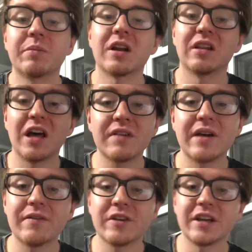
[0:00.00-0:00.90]
but a lot of
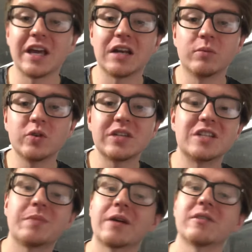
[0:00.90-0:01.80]
African animals, is
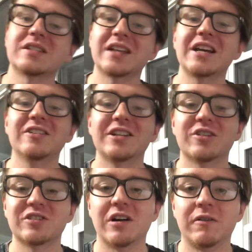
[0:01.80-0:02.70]
by recycling your
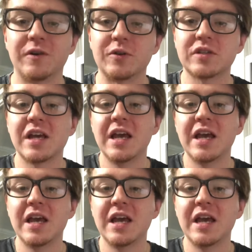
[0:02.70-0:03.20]
cell phones.